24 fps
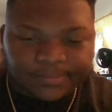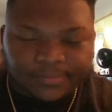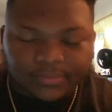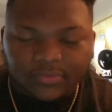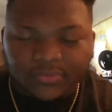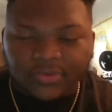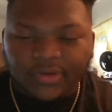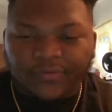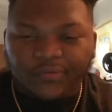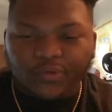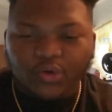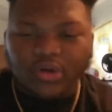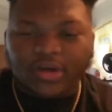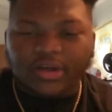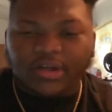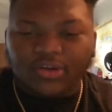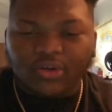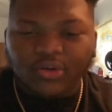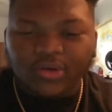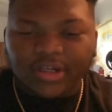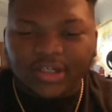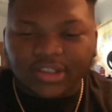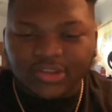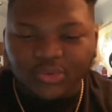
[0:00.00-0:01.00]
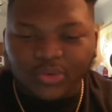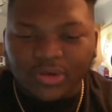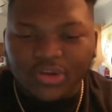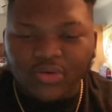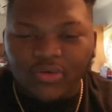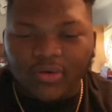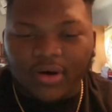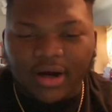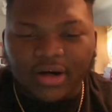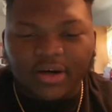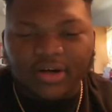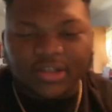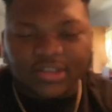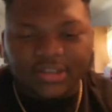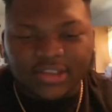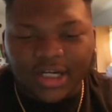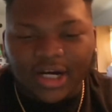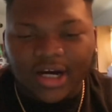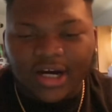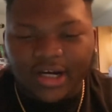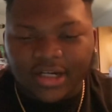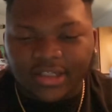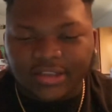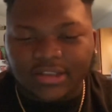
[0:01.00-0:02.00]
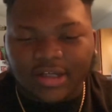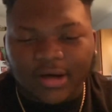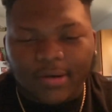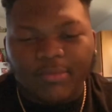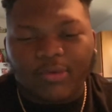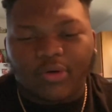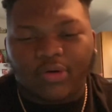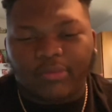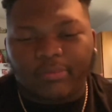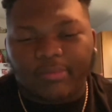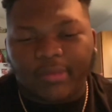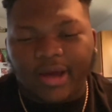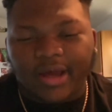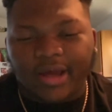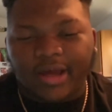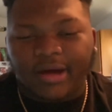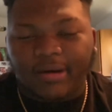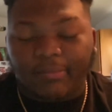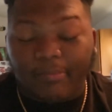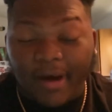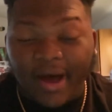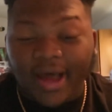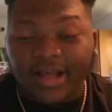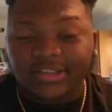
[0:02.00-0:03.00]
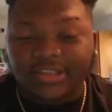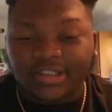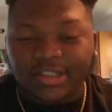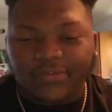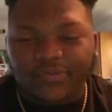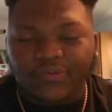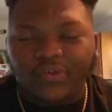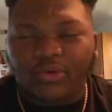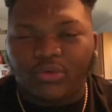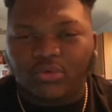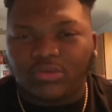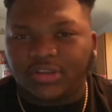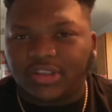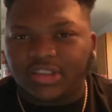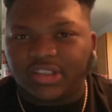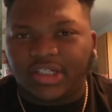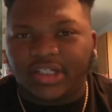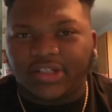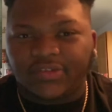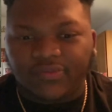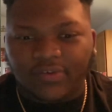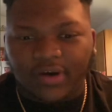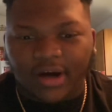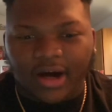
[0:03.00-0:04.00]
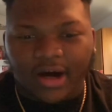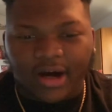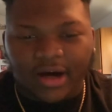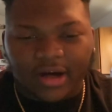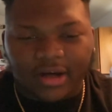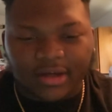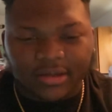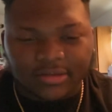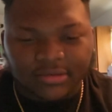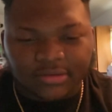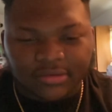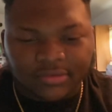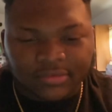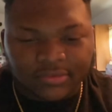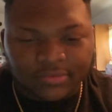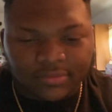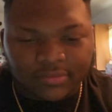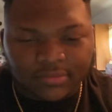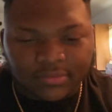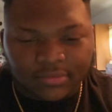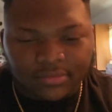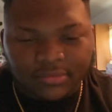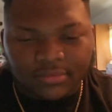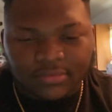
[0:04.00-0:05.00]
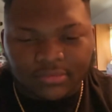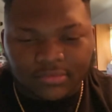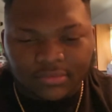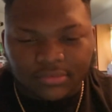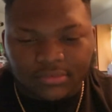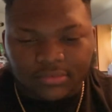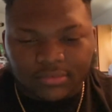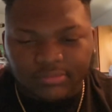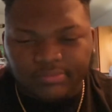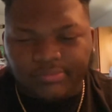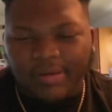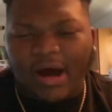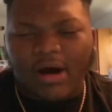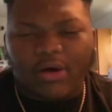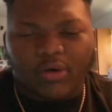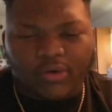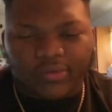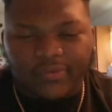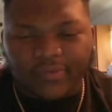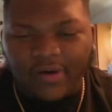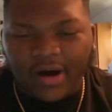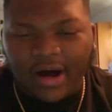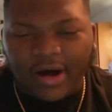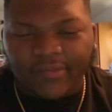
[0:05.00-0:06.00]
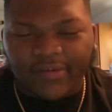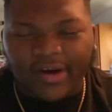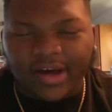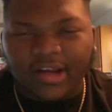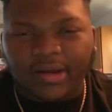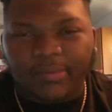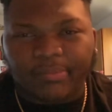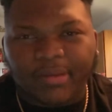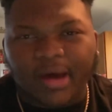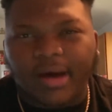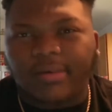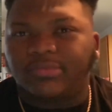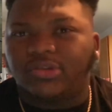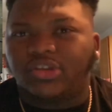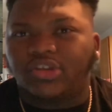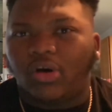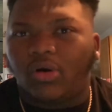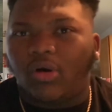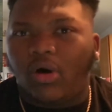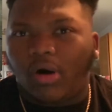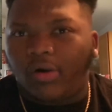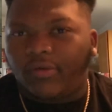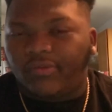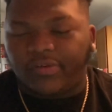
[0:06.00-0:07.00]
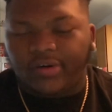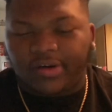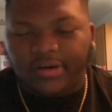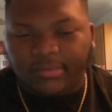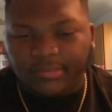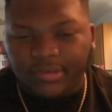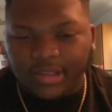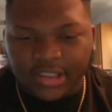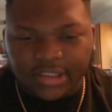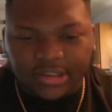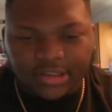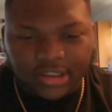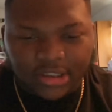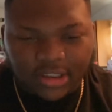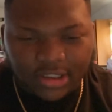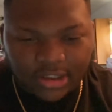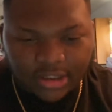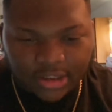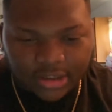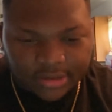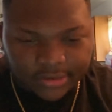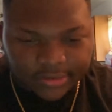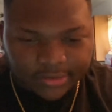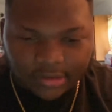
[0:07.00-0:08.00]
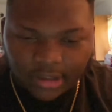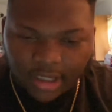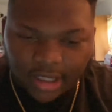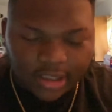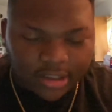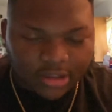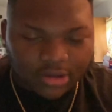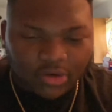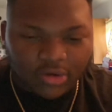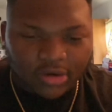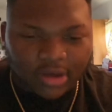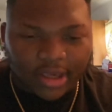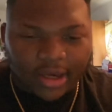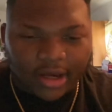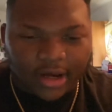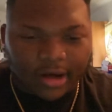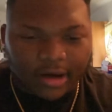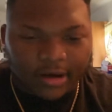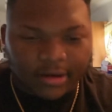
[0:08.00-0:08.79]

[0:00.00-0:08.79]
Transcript: if you could do this when you undersized, come on, man. Imagine if he was six five. Power five, Alabama's gonna offer him easily. Like no cap.